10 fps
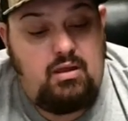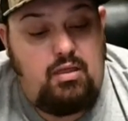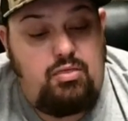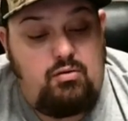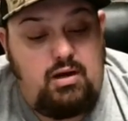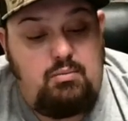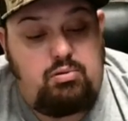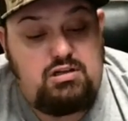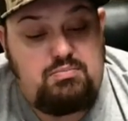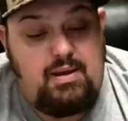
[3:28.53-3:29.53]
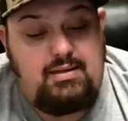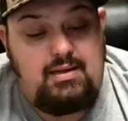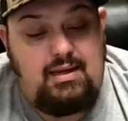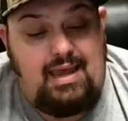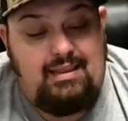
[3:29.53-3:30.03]
3,
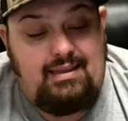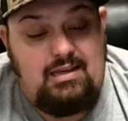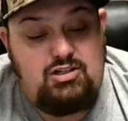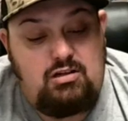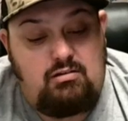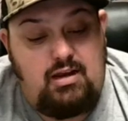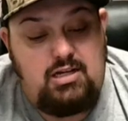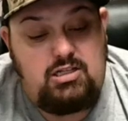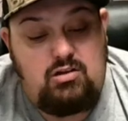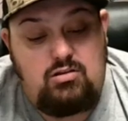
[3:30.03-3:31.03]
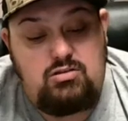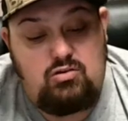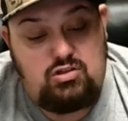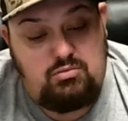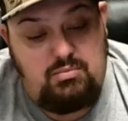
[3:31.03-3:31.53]
prospecting and lead generation on
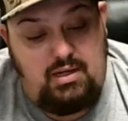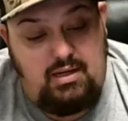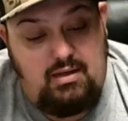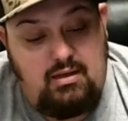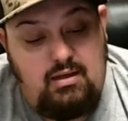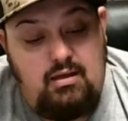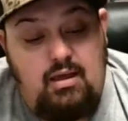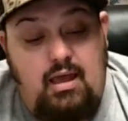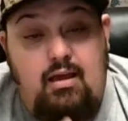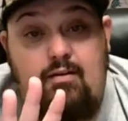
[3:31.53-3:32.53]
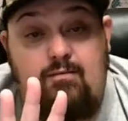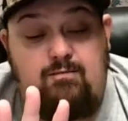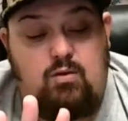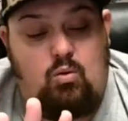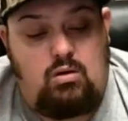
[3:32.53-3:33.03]
social media.
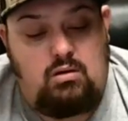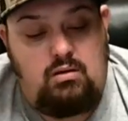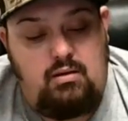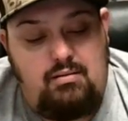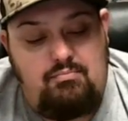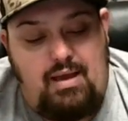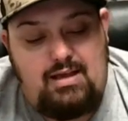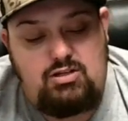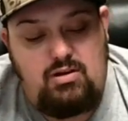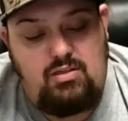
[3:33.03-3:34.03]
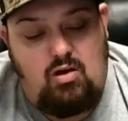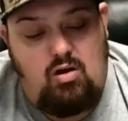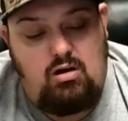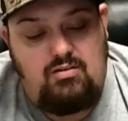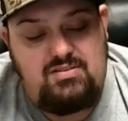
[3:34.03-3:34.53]
4, mastering the
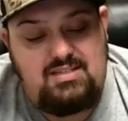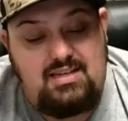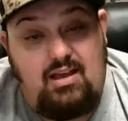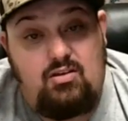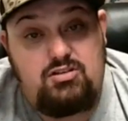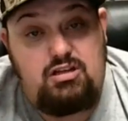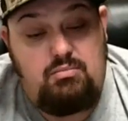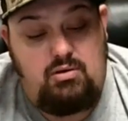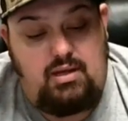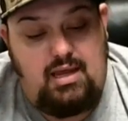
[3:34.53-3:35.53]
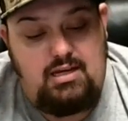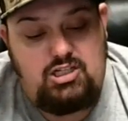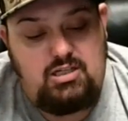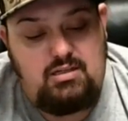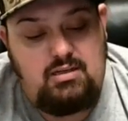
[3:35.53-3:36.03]
art of sales
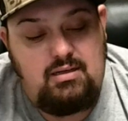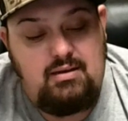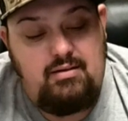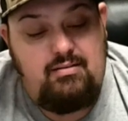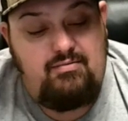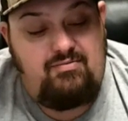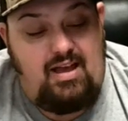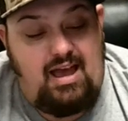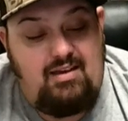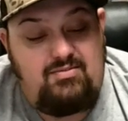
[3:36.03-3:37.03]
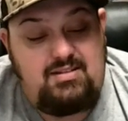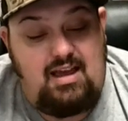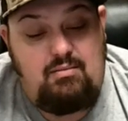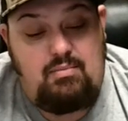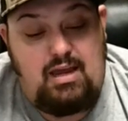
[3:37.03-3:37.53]
communication. 5,
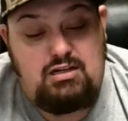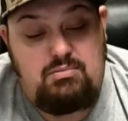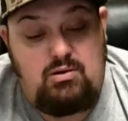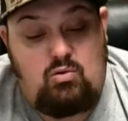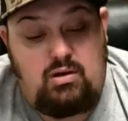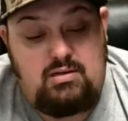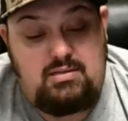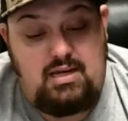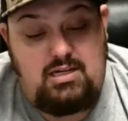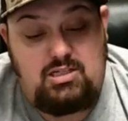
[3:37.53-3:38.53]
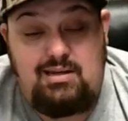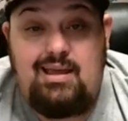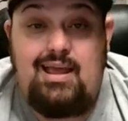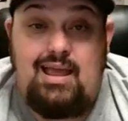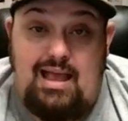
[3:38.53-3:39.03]
time management and organization.
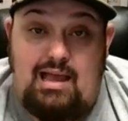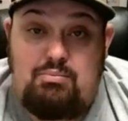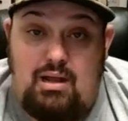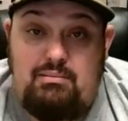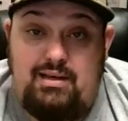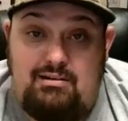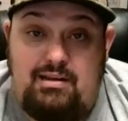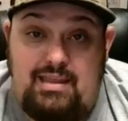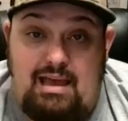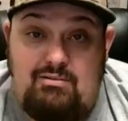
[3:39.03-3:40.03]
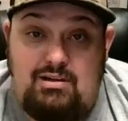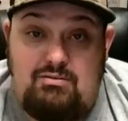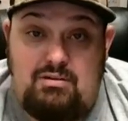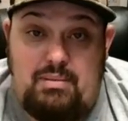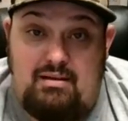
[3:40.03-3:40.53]
I probably could read that one
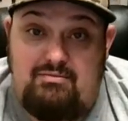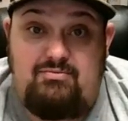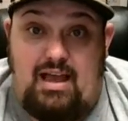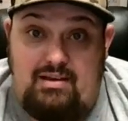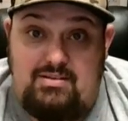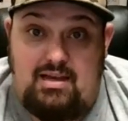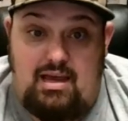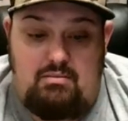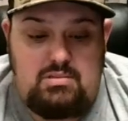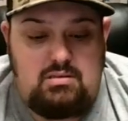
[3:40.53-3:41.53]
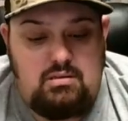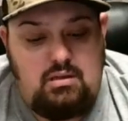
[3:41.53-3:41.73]
over about 5 times.